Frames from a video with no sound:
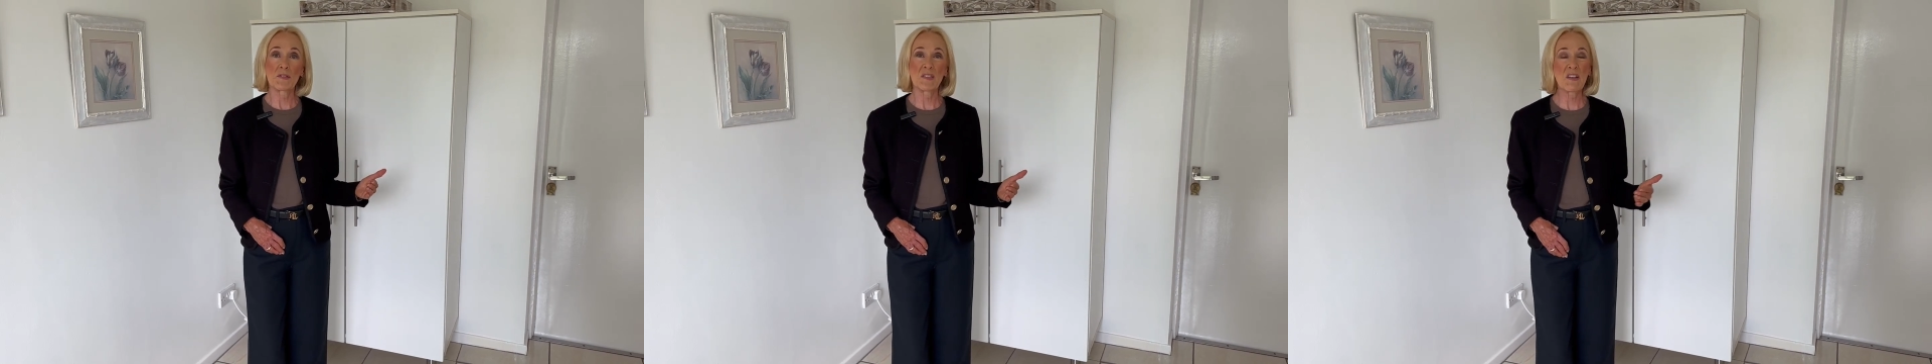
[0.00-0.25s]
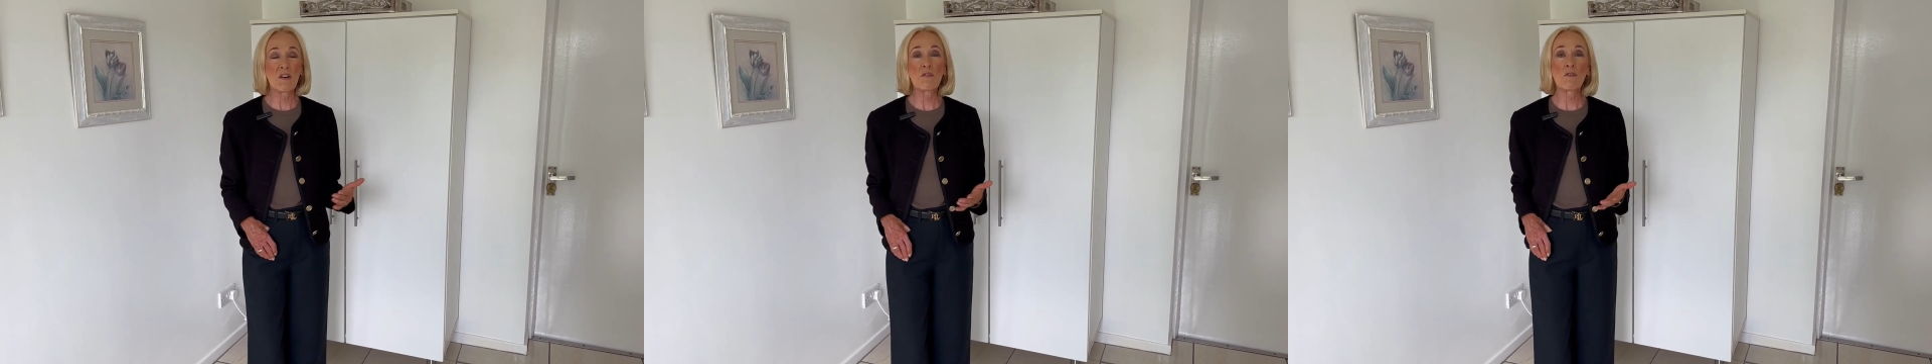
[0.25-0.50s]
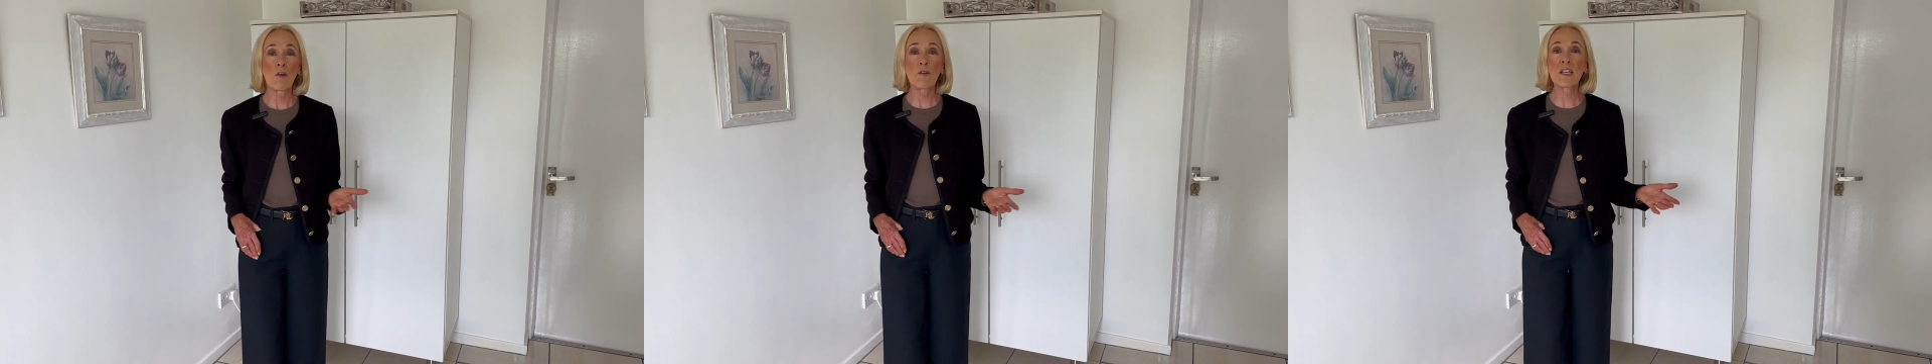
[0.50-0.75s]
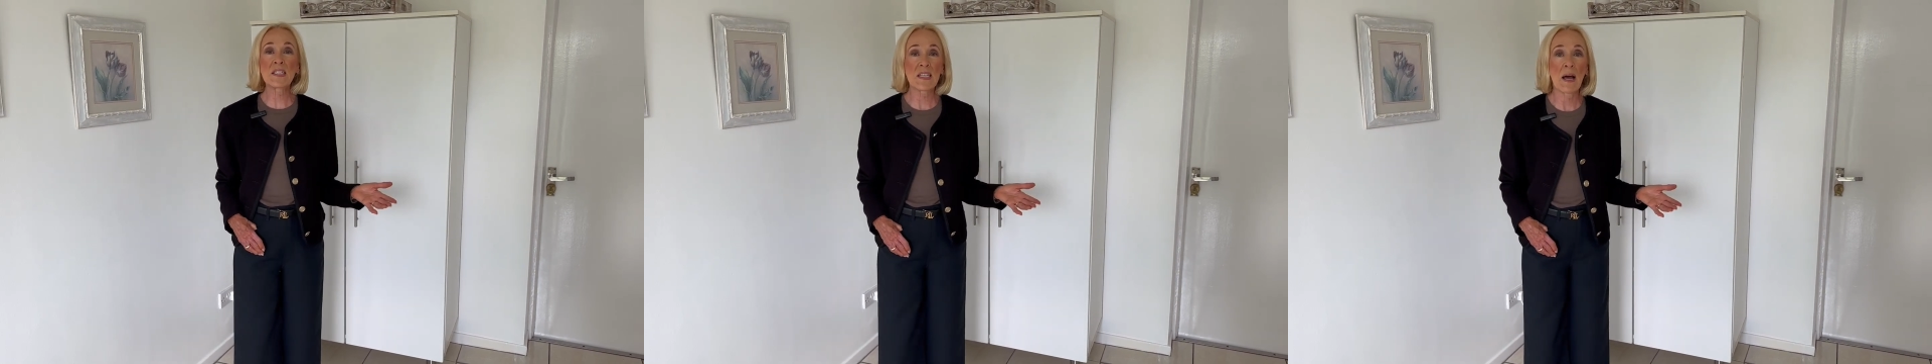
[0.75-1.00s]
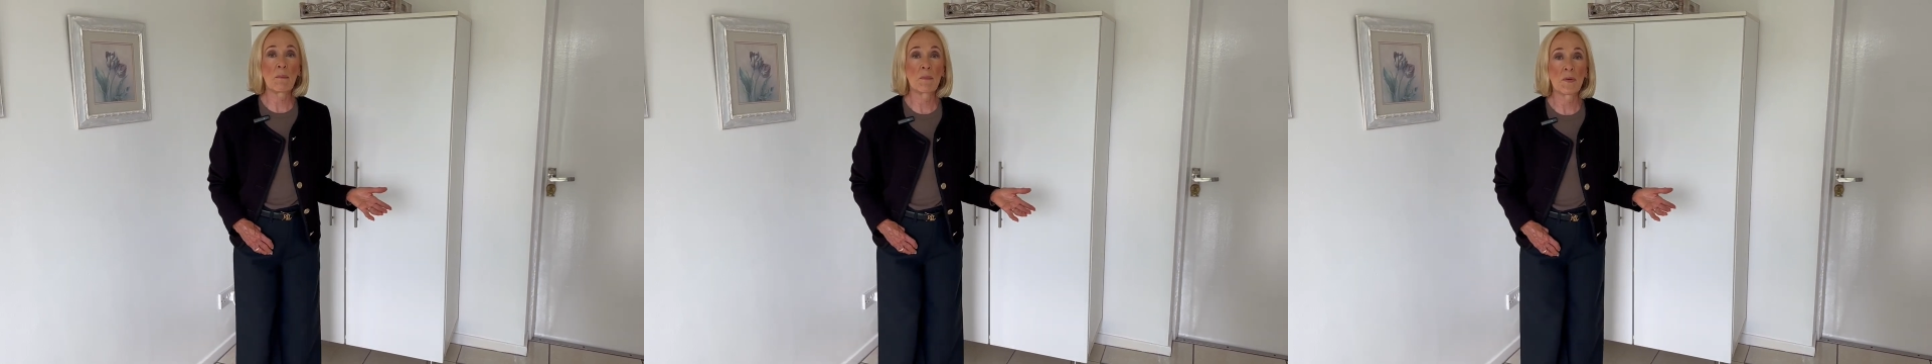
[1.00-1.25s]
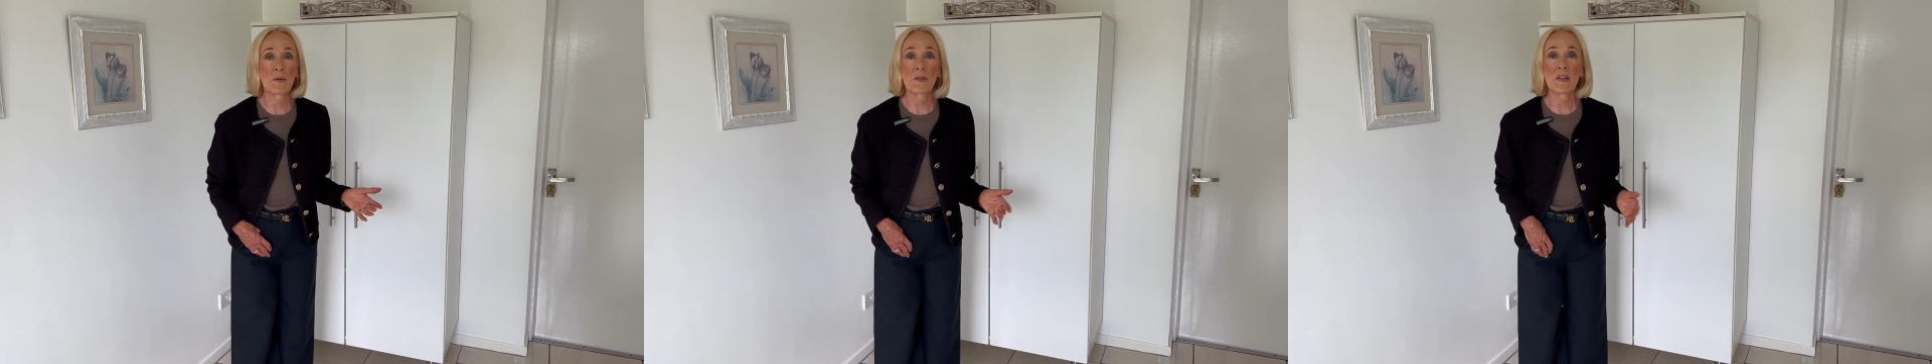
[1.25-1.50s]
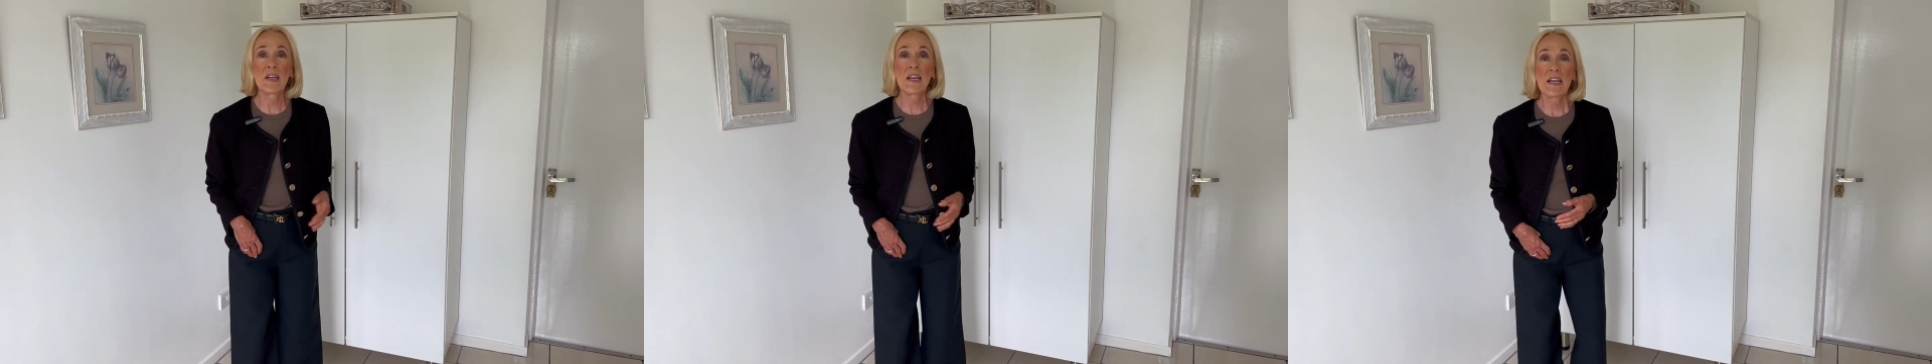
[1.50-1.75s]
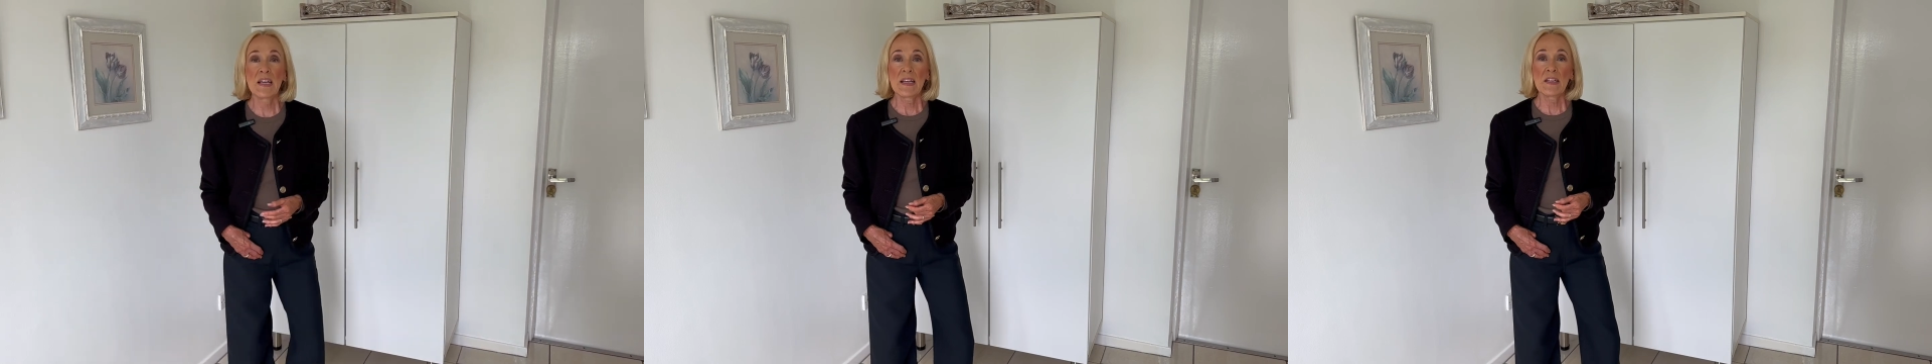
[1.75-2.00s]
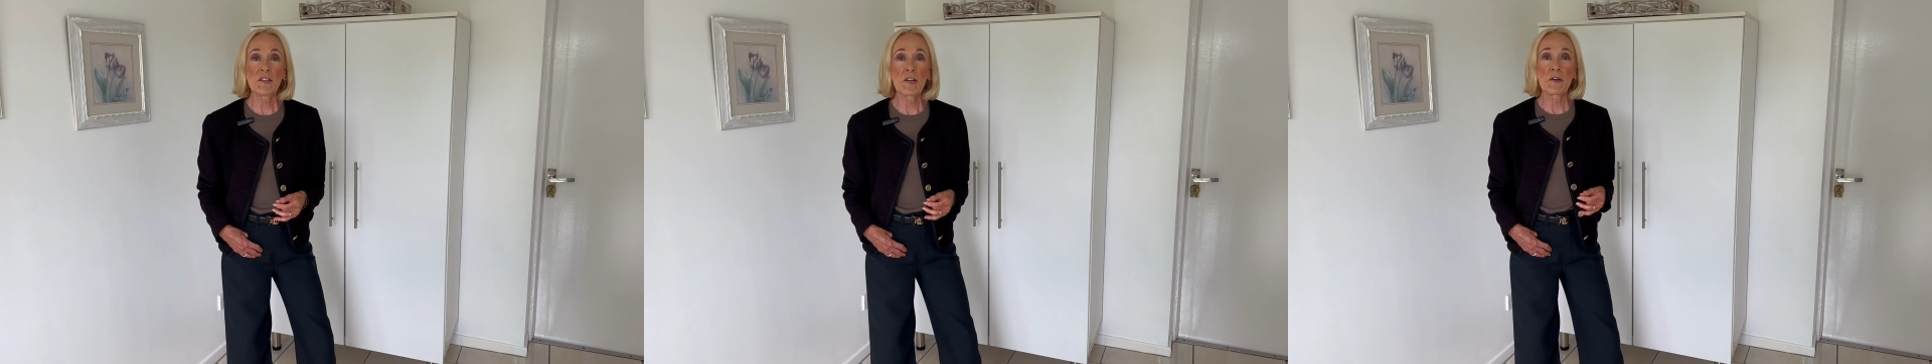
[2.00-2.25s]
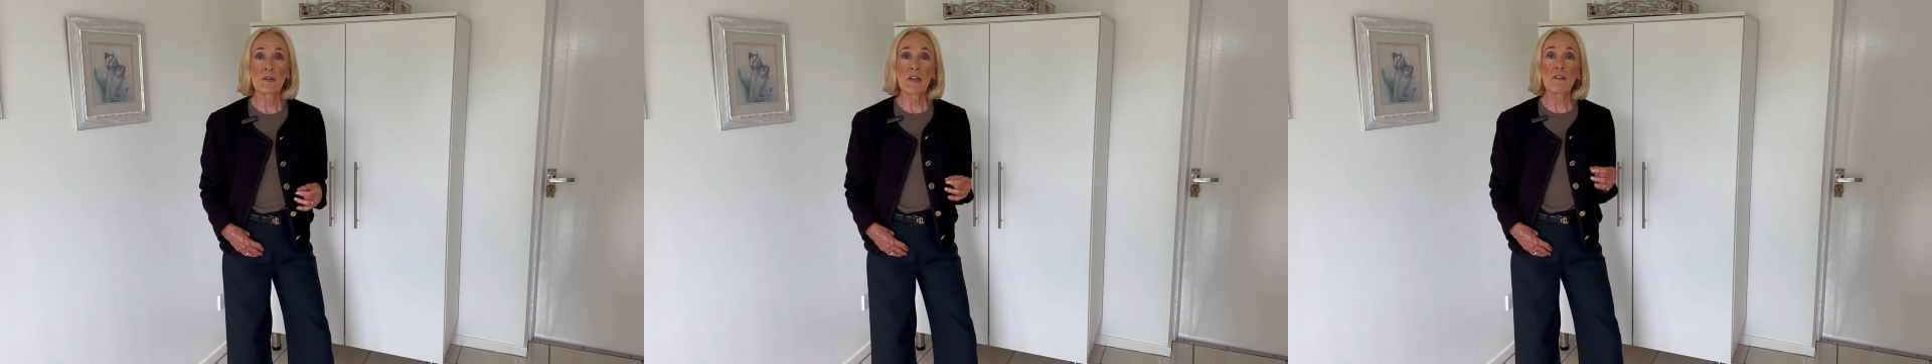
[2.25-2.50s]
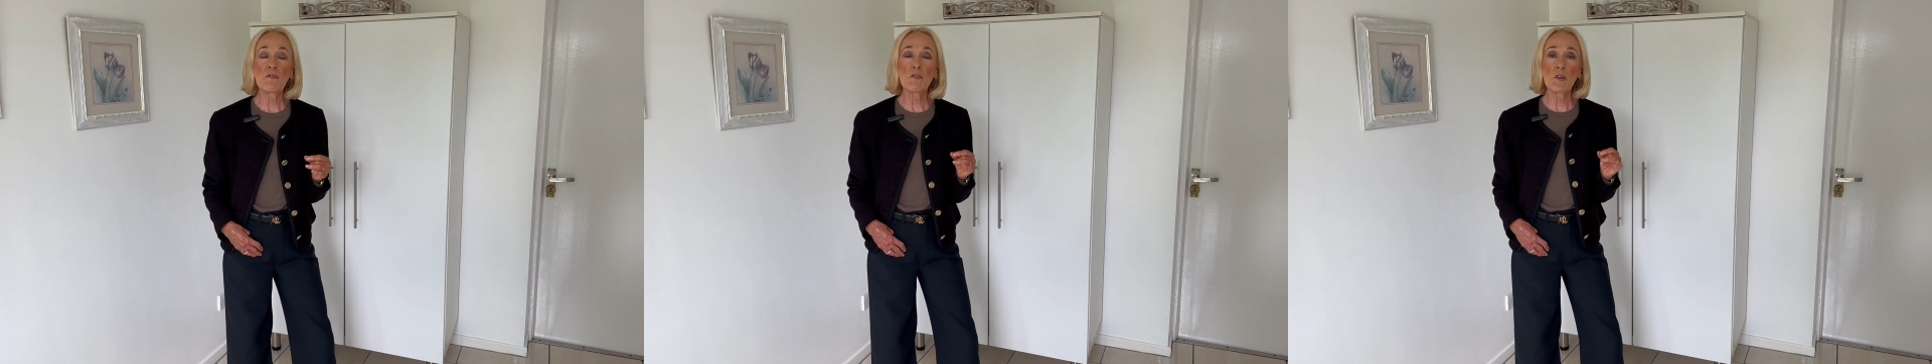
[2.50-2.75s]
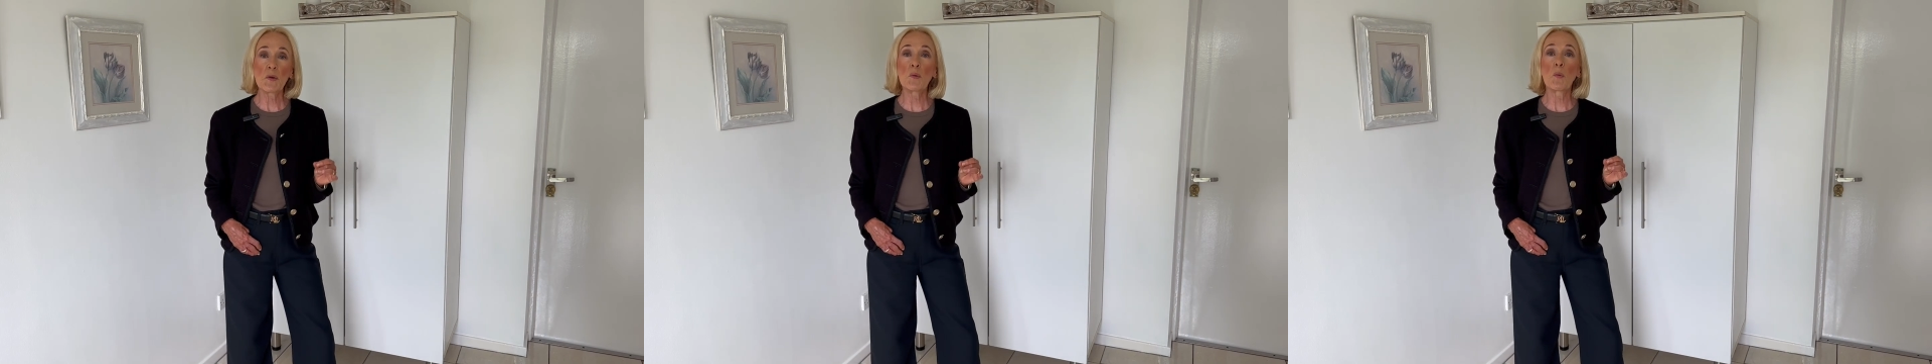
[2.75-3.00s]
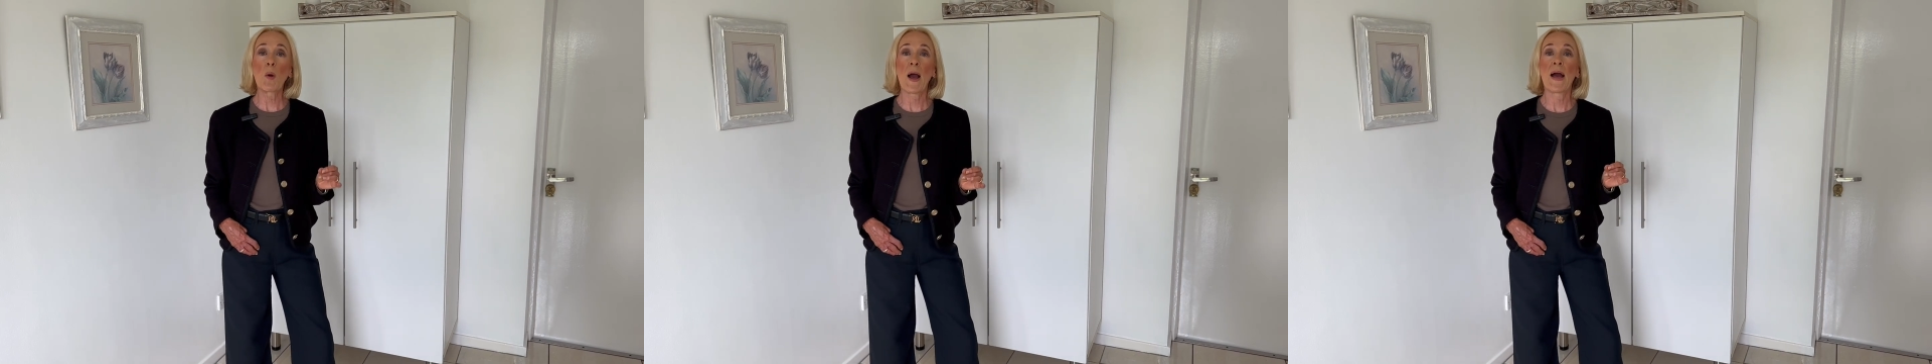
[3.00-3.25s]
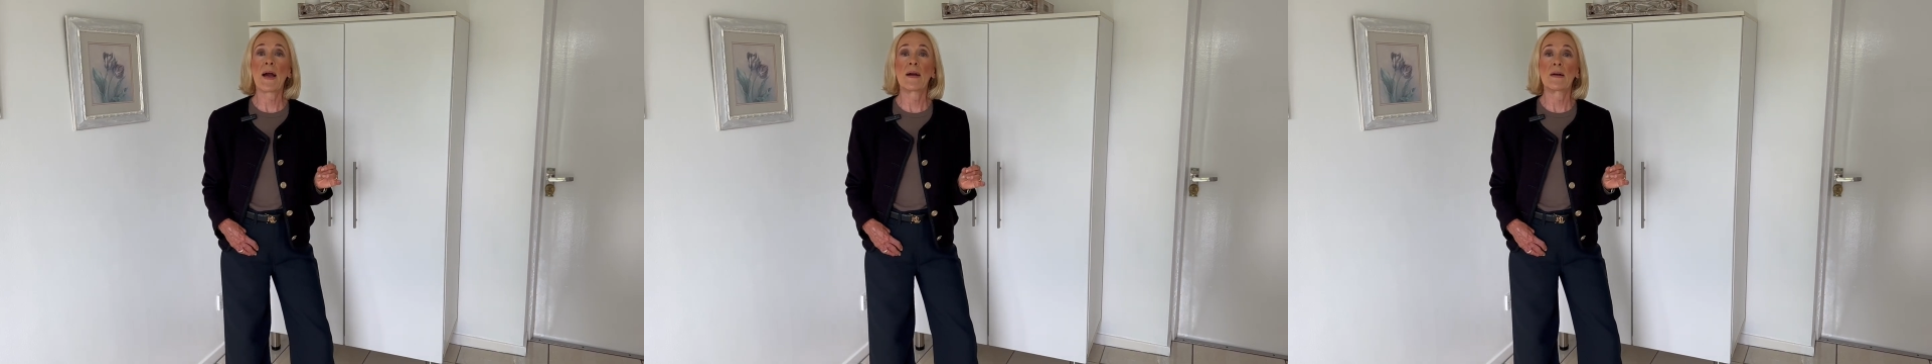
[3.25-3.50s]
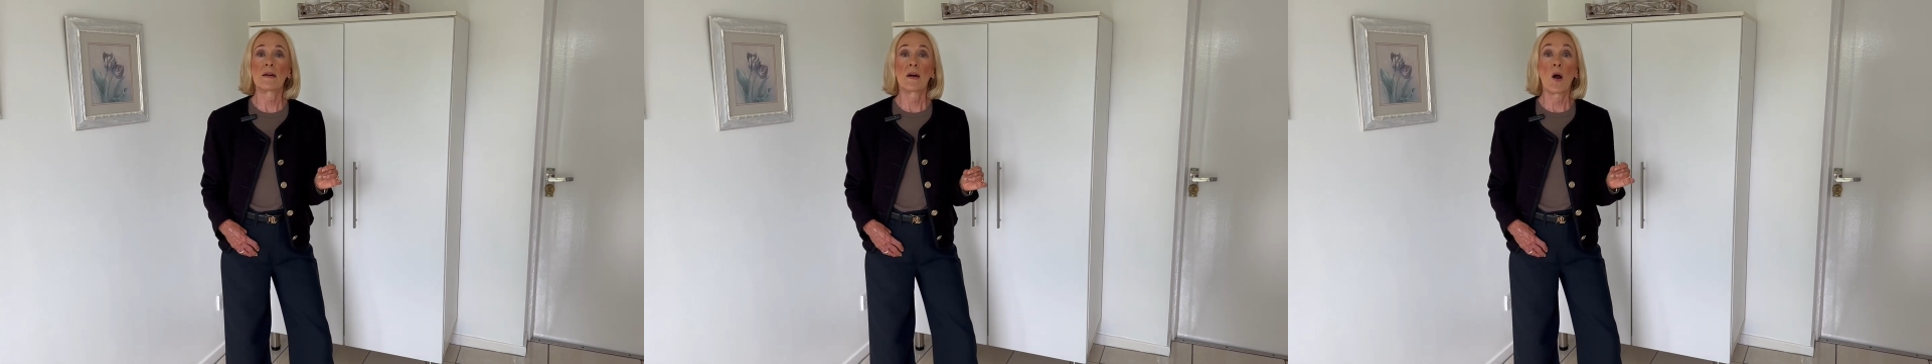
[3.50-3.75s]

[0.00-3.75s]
So, for example, if you wear